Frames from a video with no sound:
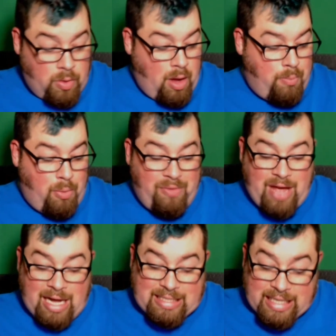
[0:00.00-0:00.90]
But we've
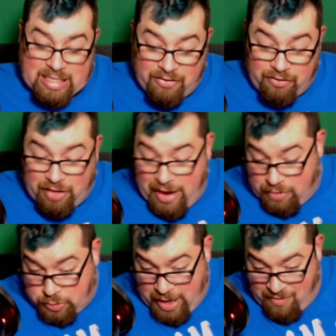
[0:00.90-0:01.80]
got six different
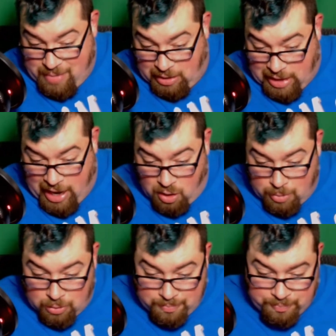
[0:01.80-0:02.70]
flavors. We have milk
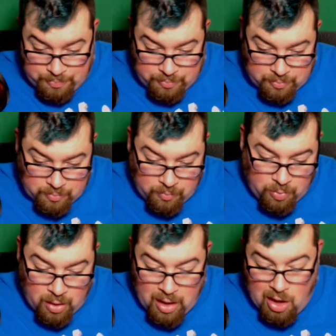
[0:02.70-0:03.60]
caramel,
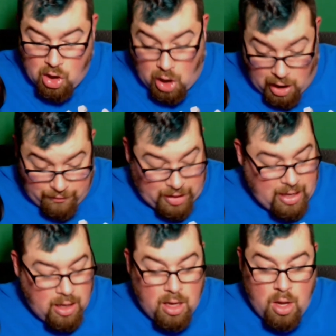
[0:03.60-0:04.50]
coffee,
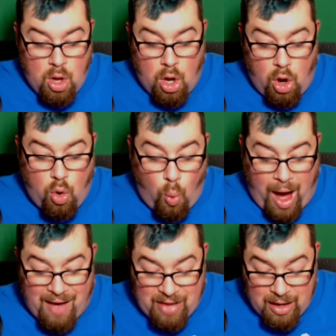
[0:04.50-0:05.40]

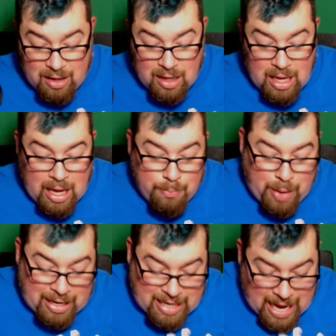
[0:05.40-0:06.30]
guava,
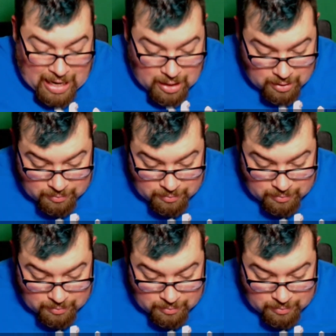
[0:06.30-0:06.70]
panela,